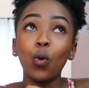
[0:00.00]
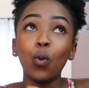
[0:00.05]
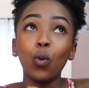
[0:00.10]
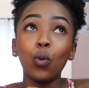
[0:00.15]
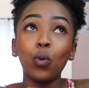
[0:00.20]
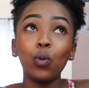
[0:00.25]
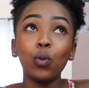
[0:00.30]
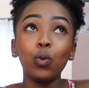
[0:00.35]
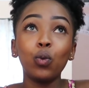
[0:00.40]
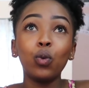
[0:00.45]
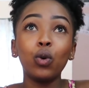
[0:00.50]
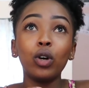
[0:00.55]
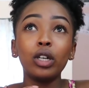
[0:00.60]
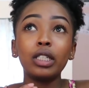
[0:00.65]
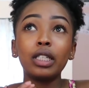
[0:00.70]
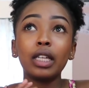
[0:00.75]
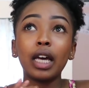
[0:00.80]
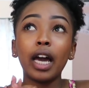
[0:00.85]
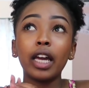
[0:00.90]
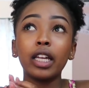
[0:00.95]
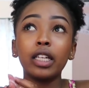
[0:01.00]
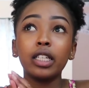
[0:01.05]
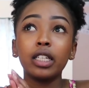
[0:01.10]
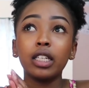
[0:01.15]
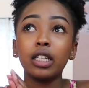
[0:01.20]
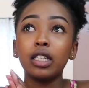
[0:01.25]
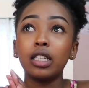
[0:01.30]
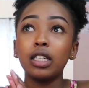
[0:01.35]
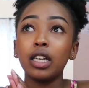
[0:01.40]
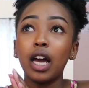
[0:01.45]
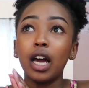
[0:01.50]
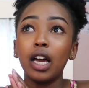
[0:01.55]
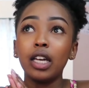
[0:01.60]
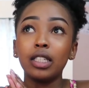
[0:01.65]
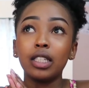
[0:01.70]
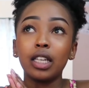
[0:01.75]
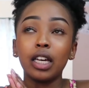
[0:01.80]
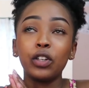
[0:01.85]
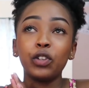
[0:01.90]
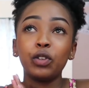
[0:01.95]
what I did
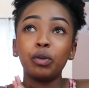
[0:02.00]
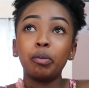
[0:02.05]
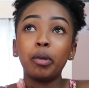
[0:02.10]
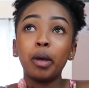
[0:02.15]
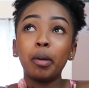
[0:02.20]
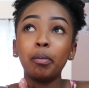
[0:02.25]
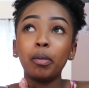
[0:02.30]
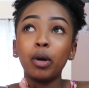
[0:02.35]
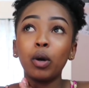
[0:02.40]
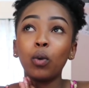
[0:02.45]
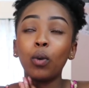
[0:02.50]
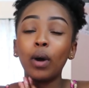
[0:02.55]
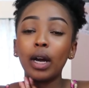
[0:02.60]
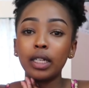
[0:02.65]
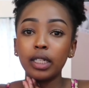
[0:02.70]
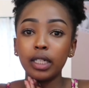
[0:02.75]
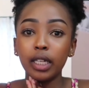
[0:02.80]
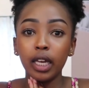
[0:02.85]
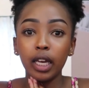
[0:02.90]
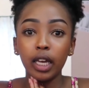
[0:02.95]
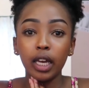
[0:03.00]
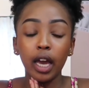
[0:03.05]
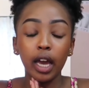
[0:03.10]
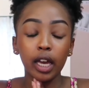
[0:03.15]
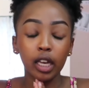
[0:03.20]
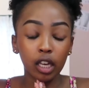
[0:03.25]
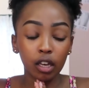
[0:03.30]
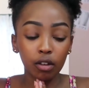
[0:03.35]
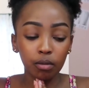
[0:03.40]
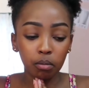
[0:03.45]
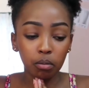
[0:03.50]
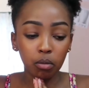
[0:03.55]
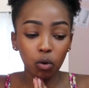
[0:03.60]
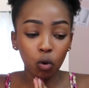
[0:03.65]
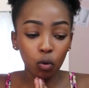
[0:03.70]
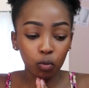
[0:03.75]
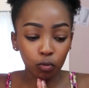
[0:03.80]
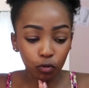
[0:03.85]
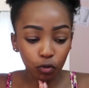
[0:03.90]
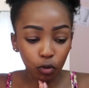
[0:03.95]
is, I remember one day I came
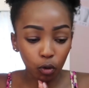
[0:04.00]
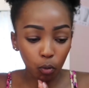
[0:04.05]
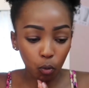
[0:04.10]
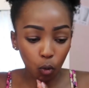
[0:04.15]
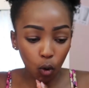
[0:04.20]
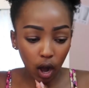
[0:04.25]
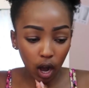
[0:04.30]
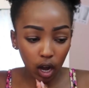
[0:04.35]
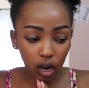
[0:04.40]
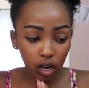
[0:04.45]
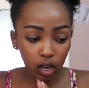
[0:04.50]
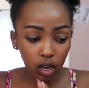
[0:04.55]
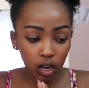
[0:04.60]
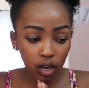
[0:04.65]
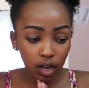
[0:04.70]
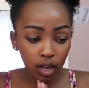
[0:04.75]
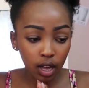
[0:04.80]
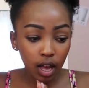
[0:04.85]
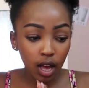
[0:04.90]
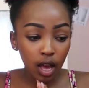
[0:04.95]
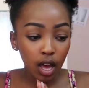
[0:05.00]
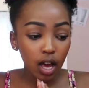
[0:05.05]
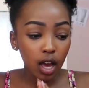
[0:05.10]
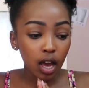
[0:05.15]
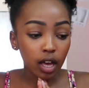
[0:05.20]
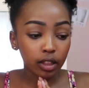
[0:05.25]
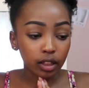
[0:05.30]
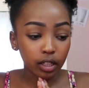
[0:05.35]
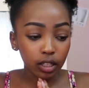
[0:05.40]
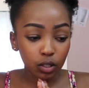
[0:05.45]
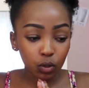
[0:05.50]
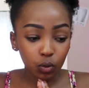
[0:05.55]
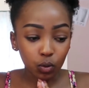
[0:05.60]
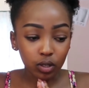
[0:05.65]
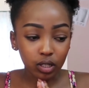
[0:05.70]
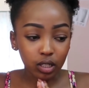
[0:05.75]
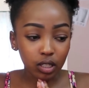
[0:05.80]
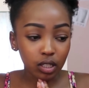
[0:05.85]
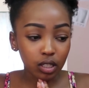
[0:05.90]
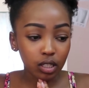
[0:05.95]
home from work, and this
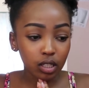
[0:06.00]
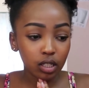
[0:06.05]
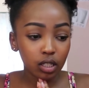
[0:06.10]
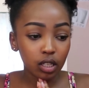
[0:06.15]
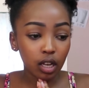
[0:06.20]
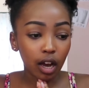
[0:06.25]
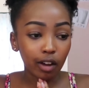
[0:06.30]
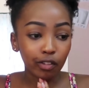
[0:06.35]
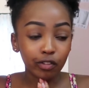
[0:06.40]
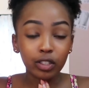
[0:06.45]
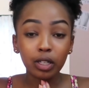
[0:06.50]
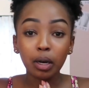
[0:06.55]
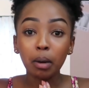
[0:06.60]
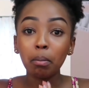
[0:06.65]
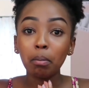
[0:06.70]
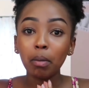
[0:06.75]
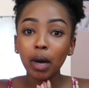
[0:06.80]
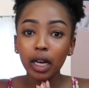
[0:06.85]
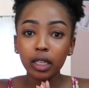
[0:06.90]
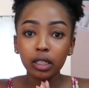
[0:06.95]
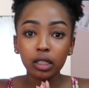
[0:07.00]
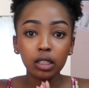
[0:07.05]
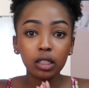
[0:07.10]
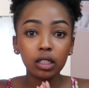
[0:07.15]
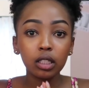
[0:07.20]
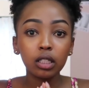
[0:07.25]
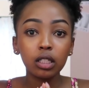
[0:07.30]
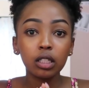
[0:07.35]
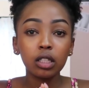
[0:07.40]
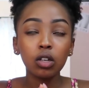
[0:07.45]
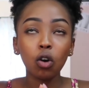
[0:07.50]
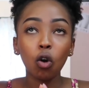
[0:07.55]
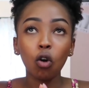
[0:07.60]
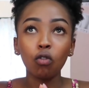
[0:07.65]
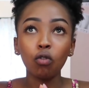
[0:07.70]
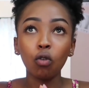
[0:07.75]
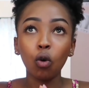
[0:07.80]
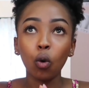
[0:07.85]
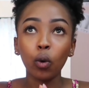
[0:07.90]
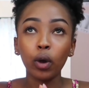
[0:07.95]
was after months
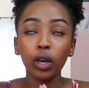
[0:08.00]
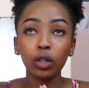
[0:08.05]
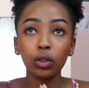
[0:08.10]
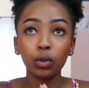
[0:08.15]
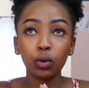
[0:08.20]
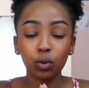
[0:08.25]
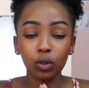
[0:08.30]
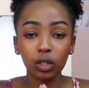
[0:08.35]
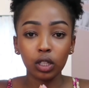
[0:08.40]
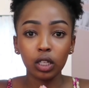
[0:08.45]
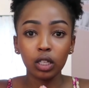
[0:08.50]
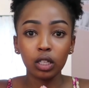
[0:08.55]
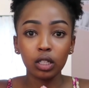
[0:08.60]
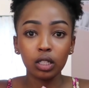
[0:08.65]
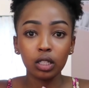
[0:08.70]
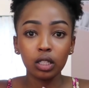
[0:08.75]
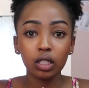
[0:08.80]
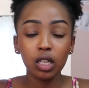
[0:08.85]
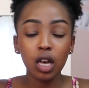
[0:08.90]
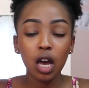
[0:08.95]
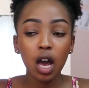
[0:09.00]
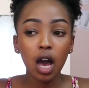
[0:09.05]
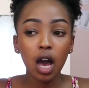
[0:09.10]
of going through this,